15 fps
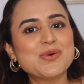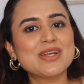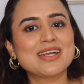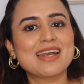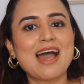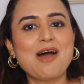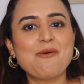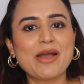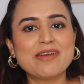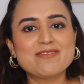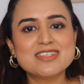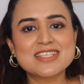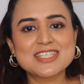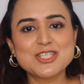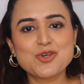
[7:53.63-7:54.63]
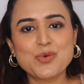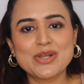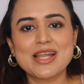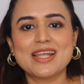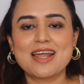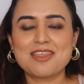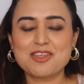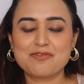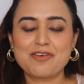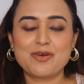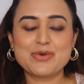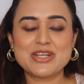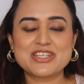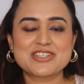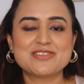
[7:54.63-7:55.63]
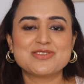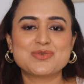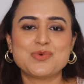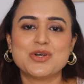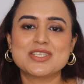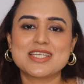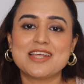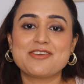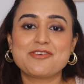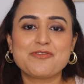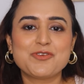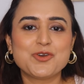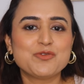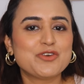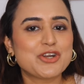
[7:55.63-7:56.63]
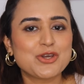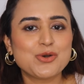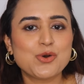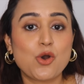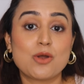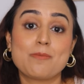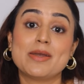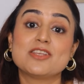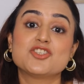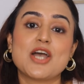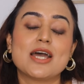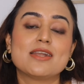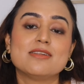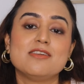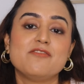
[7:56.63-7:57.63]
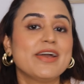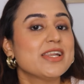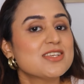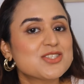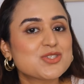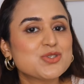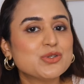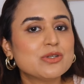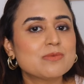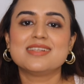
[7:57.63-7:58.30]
and now I will see you in another foundation swatch and review video on my channel very soon.